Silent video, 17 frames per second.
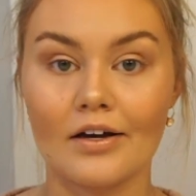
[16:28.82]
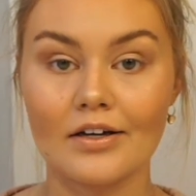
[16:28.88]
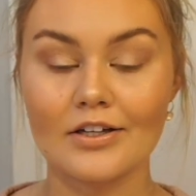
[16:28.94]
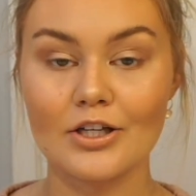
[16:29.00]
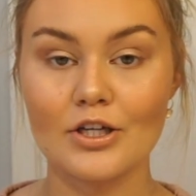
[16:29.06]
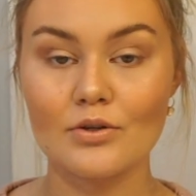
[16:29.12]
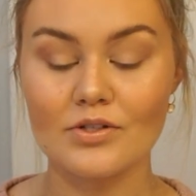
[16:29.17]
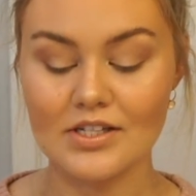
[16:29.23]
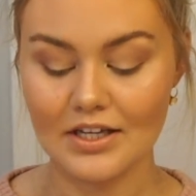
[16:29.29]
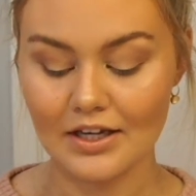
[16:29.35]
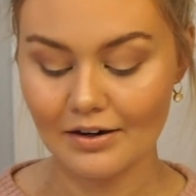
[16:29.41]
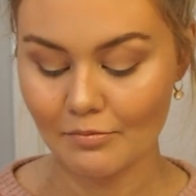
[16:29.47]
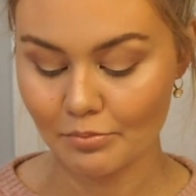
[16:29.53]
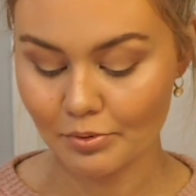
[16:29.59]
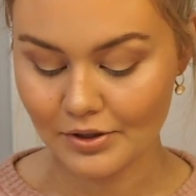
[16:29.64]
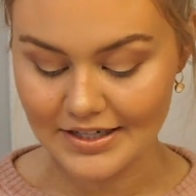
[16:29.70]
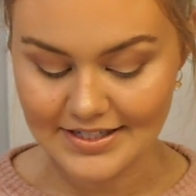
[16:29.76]

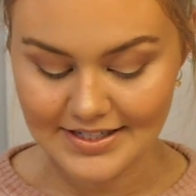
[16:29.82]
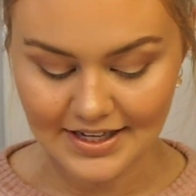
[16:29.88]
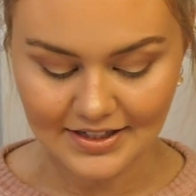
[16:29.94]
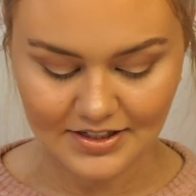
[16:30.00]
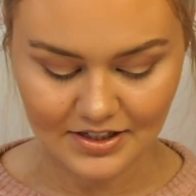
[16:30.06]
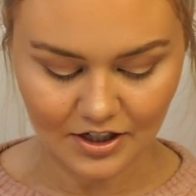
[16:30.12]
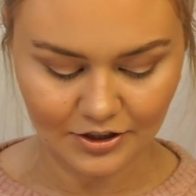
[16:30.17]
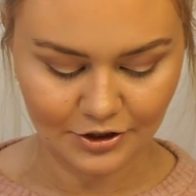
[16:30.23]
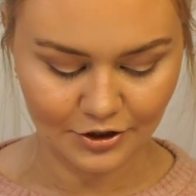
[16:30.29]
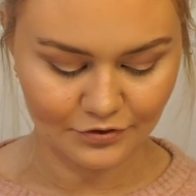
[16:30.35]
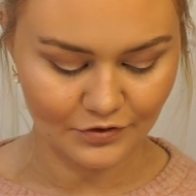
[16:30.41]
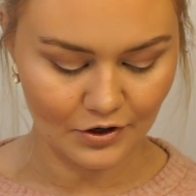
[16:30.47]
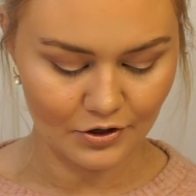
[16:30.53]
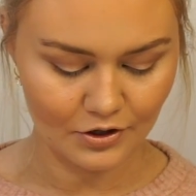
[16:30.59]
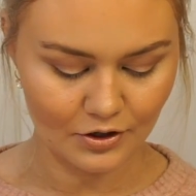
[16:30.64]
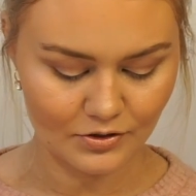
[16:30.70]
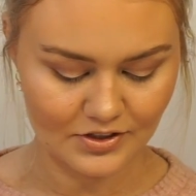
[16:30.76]
using presets on your
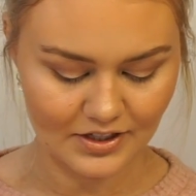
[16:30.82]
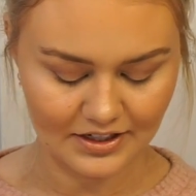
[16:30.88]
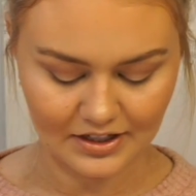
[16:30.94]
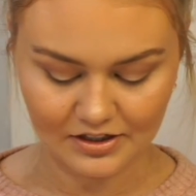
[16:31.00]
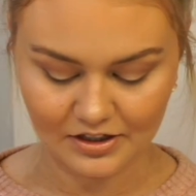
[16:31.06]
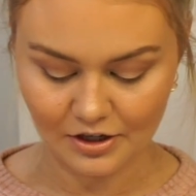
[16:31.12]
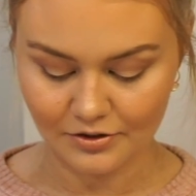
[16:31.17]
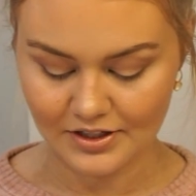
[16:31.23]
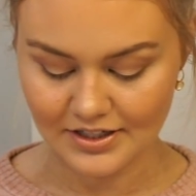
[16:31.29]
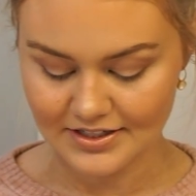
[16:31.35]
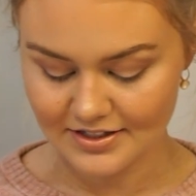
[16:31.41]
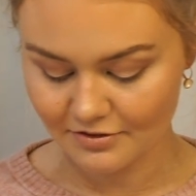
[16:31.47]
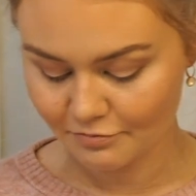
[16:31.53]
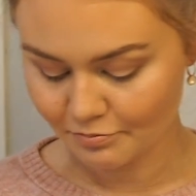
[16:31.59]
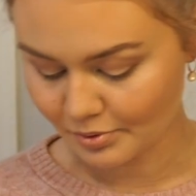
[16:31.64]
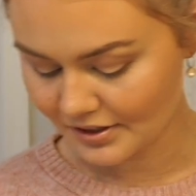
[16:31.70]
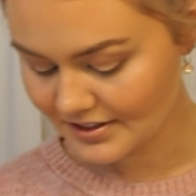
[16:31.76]
photos, like a
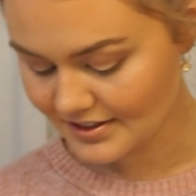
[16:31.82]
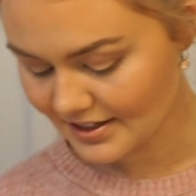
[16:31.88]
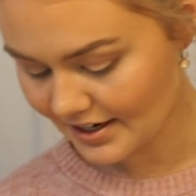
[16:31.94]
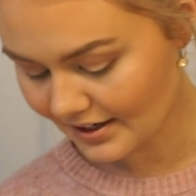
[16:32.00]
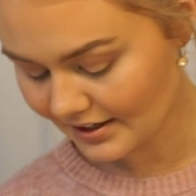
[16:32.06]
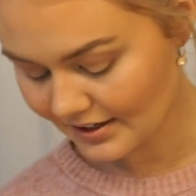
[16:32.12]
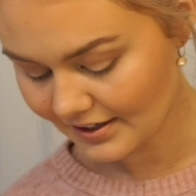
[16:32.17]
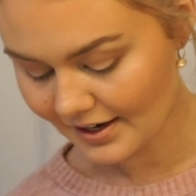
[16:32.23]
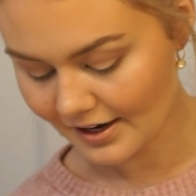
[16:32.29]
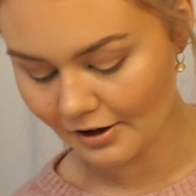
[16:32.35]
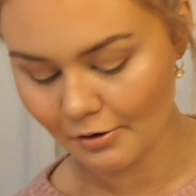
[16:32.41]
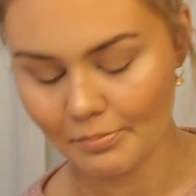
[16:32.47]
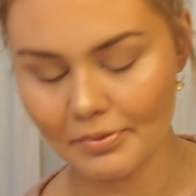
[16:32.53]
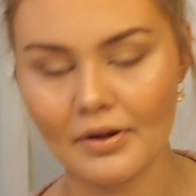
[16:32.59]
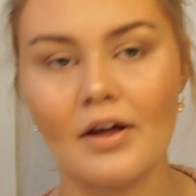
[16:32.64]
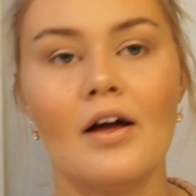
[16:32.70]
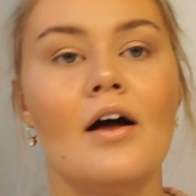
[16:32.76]
cohesive preset, can
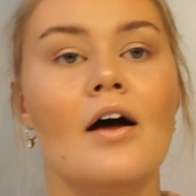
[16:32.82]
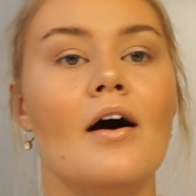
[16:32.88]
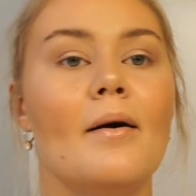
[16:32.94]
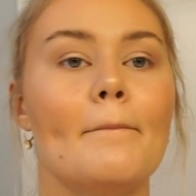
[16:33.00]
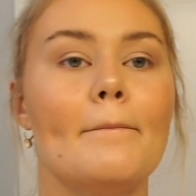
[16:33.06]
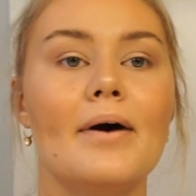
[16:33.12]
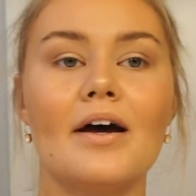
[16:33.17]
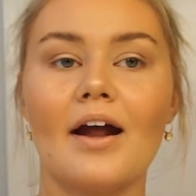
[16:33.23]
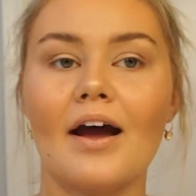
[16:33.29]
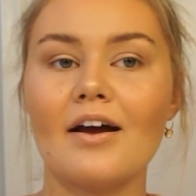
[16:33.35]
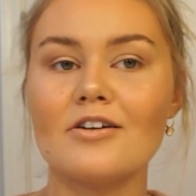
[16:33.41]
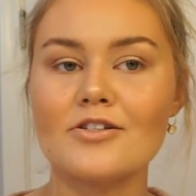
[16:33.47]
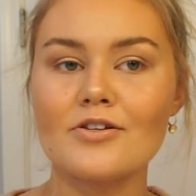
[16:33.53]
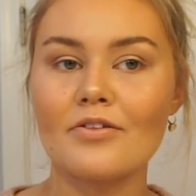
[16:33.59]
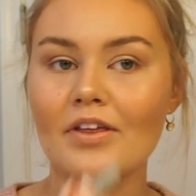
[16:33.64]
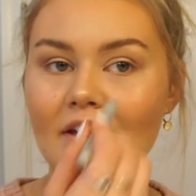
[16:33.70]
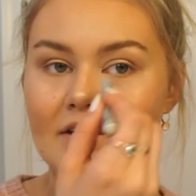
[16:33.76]
help. But I
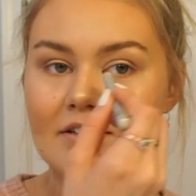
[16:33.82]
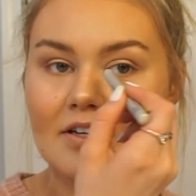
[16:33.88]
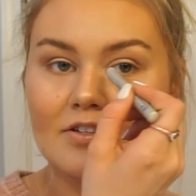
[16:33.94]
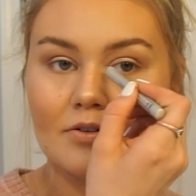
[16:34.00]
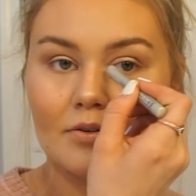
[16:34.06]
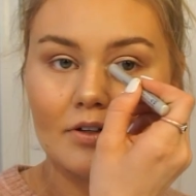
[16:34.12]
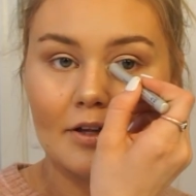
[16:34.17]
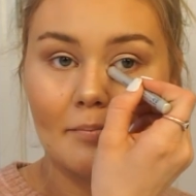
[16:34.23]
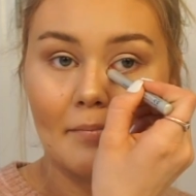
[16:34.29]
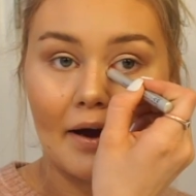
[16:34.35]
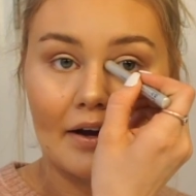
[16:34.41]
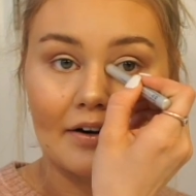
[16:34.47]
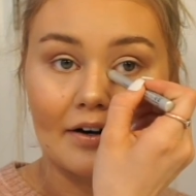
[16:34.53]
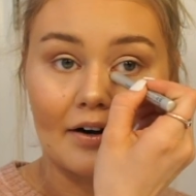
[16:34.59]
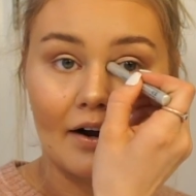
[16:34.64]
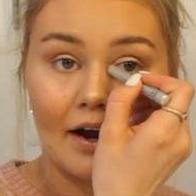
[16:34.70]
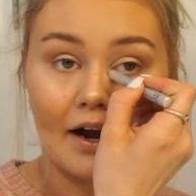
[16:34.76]
also think it doesn't really
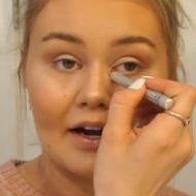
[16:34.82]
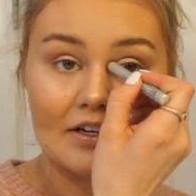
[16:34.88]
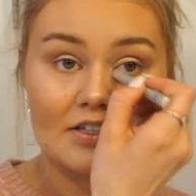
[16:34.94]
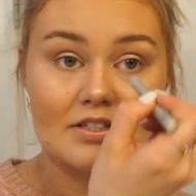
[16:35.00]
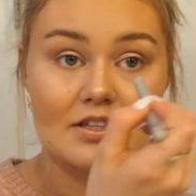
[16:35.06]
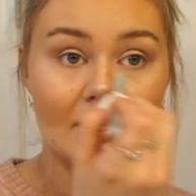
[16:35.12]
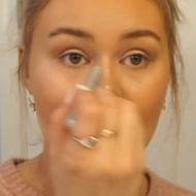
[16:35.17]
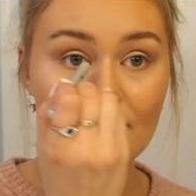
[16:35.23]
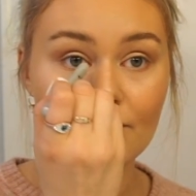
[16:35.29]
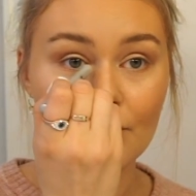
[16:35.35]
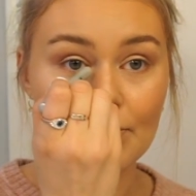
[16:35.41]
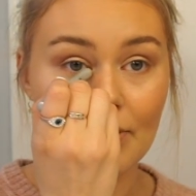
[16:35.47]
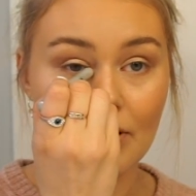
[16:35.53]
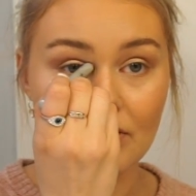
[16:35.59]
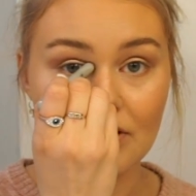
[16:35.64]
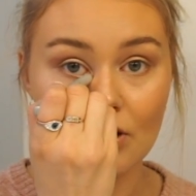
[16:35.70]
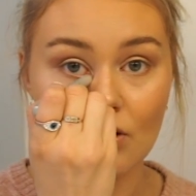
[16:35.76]
matter. I just think if you're
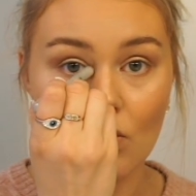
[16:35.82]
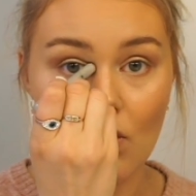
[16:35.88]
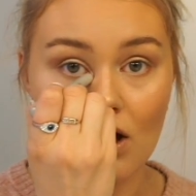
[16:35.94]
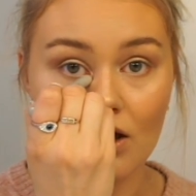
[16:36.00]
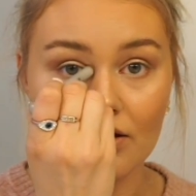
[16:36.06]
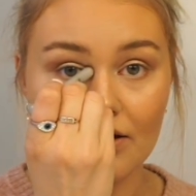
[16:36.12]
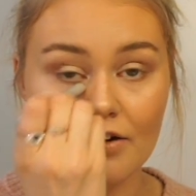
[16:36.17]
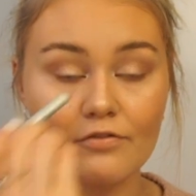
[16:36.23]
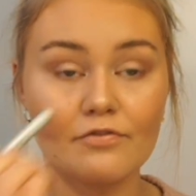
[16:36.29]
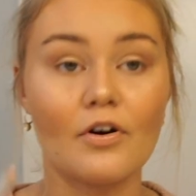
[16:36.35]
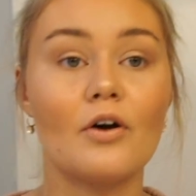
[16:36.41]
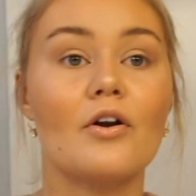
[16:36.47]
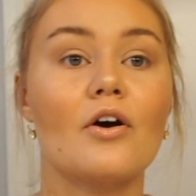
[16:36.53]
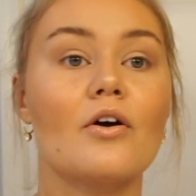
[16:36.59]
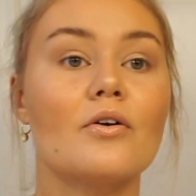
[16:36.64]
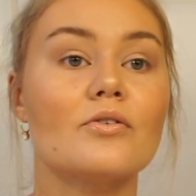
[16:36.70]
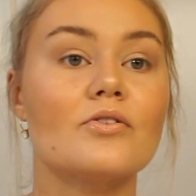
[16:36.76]
posting quality
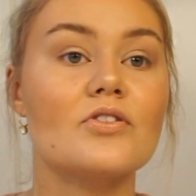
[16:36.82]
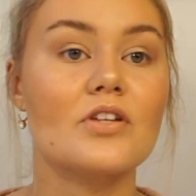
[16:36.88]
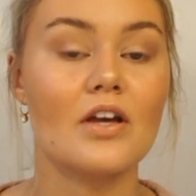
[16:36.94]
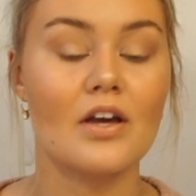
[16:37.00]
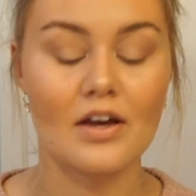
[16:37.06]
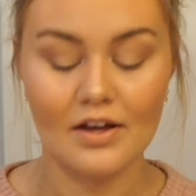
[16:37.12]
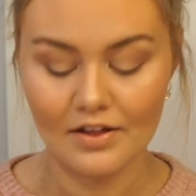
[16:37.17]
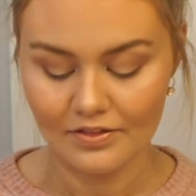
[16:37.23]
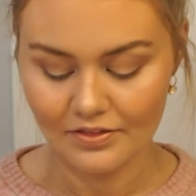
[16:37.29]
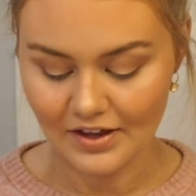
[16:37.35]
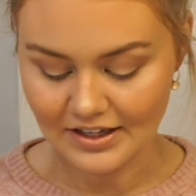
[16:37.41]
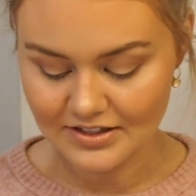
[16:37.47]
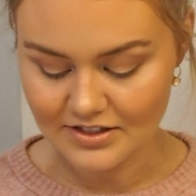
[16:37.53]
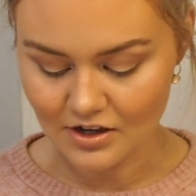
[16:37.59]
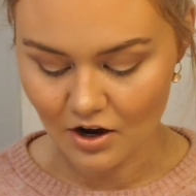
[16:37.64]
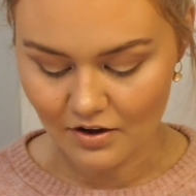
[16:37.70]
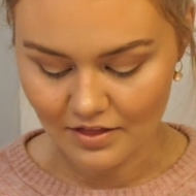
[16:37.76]
photos,
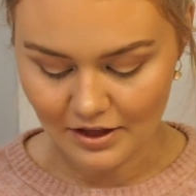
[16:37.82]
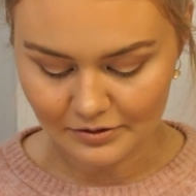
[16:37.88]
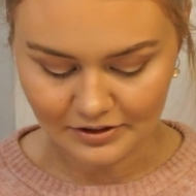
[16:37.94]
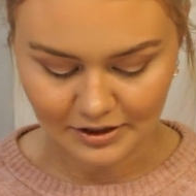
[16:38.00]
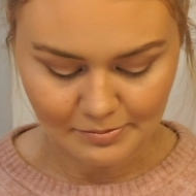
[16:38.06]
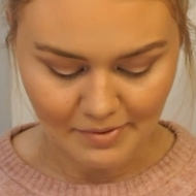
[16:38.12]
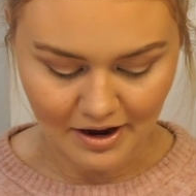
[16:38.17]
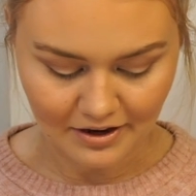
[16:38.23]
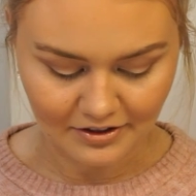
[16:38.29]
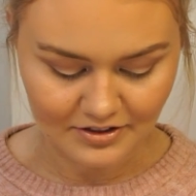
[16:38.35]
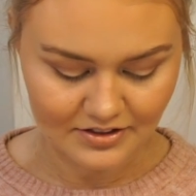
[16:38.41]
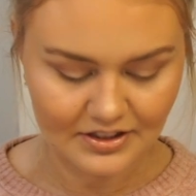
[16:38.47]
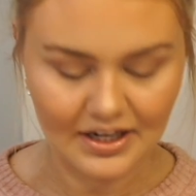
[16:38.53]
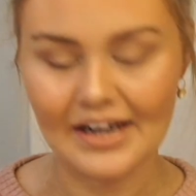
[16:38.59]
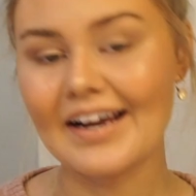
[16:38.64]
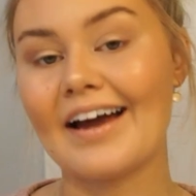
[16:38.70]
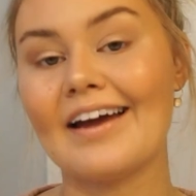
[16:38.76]
that's all that really matters.
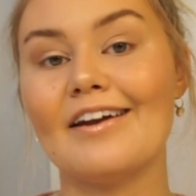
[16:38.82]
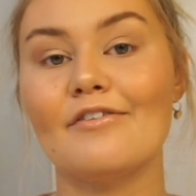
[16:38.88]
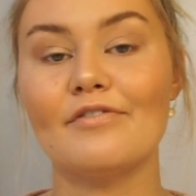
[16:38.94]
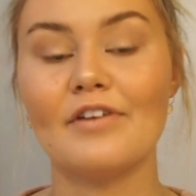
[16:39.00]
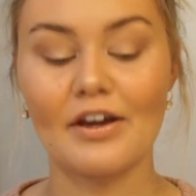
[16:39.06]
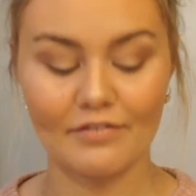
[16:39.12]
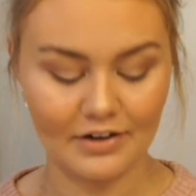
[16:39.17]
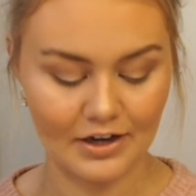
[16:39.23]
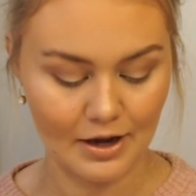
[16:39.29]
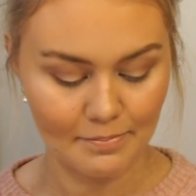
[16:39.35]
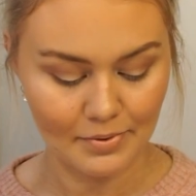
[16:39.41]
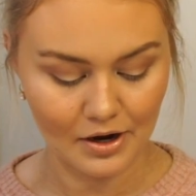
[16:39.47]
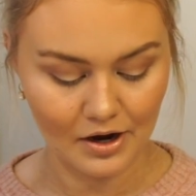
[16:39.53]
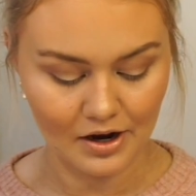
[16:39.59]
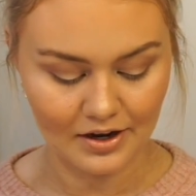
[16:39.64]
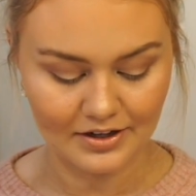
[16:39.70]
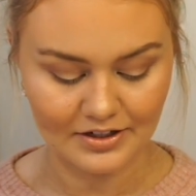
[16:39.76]
I kind of given up
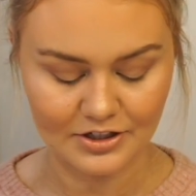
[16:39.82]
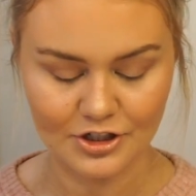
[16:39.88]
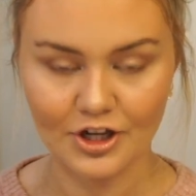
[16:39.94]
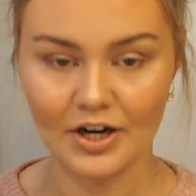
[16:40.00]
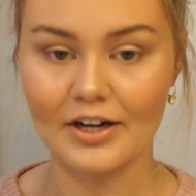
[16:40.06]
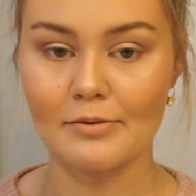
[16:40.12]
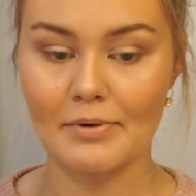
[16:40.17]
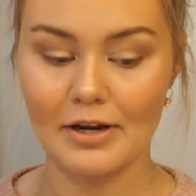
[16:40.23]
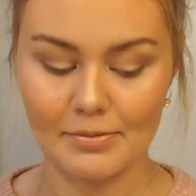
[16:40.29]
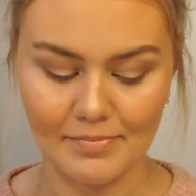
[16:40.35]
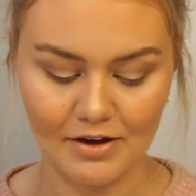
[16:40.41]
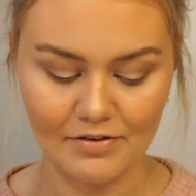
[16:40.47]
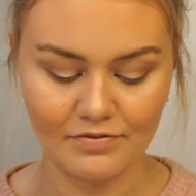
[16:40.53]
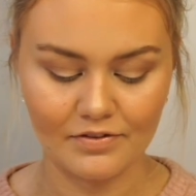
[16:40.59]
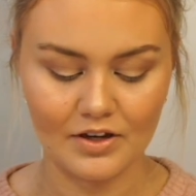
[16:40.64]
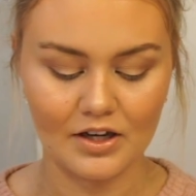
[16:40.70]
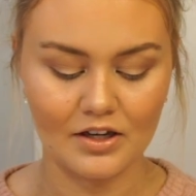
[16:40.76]
on trying to make my
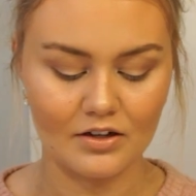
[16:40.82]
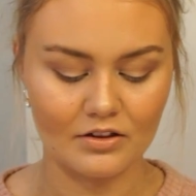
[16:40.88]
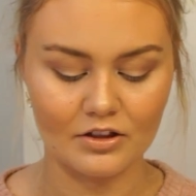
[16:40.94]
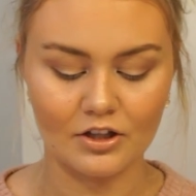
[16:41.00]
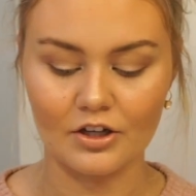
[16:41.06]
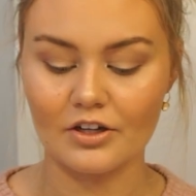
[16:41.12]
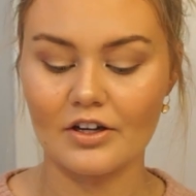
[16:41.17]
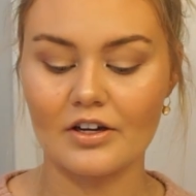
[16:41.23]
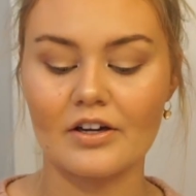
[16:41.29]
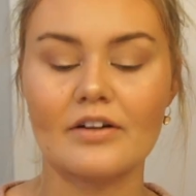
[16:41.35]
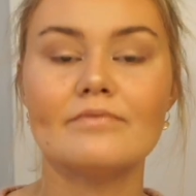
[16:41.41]
feed look